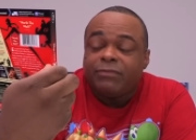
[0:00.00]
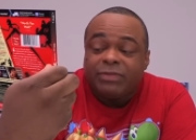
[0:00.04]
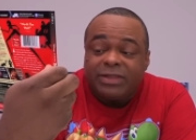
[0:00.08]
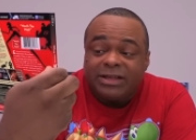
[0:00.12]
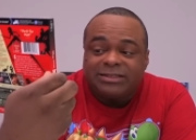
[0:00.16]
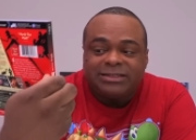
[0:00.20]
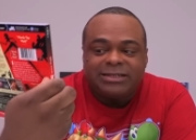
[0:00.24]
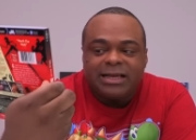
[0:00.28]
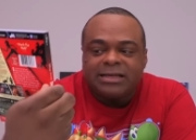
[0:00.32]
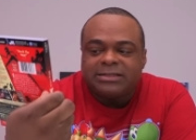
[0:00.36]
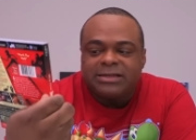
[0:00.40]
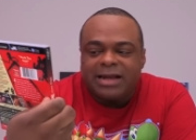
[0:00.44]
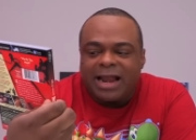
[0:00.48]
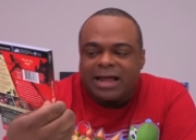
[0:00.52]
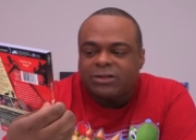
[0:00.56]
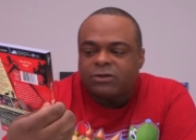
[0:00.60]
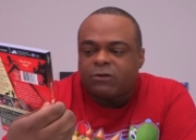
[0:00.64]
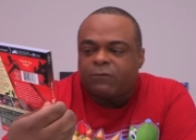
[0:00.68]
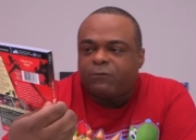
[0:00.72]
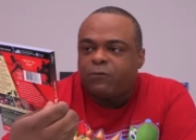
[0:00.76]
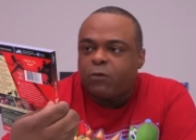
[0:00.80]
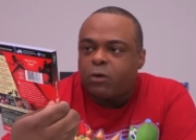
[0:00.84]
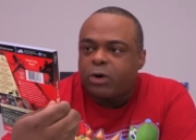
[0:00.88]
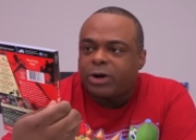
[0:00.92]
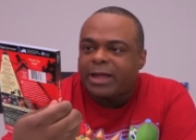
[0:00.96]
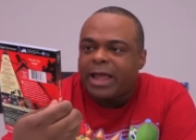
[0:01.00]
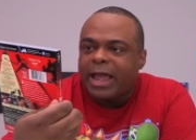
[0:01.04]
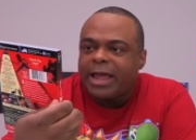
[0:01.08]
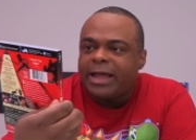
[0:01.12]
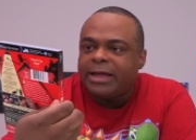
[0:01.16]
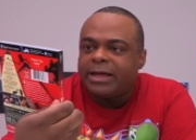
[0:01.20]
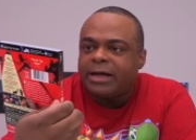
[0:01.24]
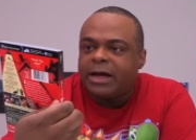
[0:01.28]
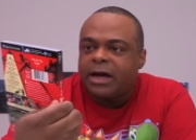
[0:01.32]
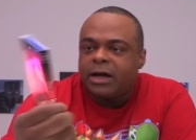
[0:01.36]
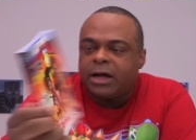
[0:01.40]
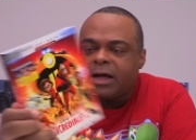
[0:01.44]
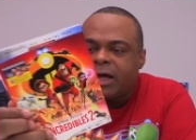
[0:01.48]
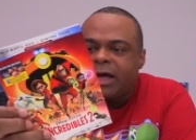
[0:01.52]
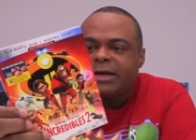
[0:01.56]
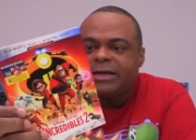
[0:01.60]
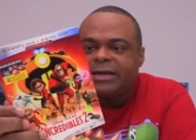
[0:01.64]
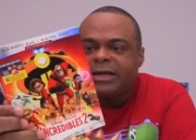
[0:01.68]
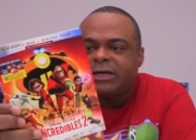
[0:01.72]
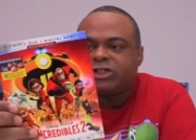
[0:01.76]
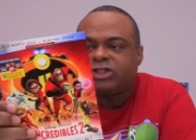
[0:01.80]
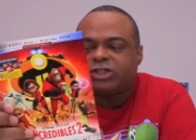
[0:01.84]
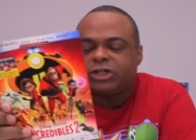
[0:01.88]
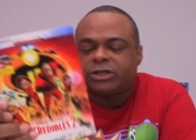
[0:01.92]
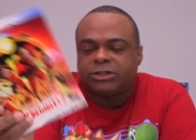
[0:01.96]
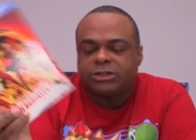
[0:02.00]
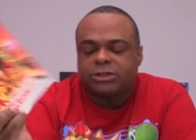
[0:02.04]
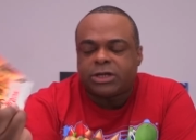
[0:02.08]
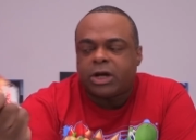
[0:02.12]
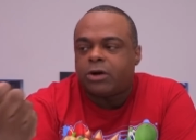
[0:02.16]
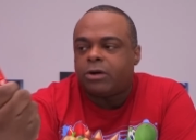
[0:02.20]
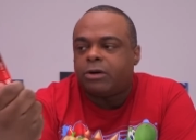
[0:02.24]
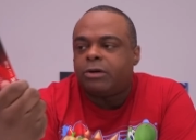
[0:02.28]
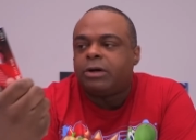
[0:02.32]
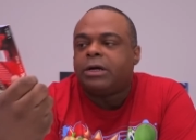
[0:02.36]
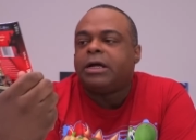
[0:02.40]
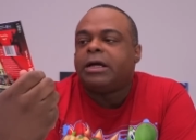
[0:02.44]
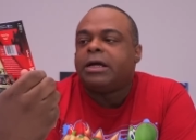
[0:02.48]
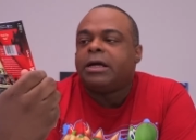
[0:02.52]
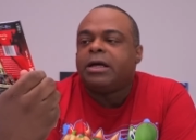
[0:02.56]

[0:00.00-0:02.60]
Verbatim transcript: This is not the 4K uh, edition, so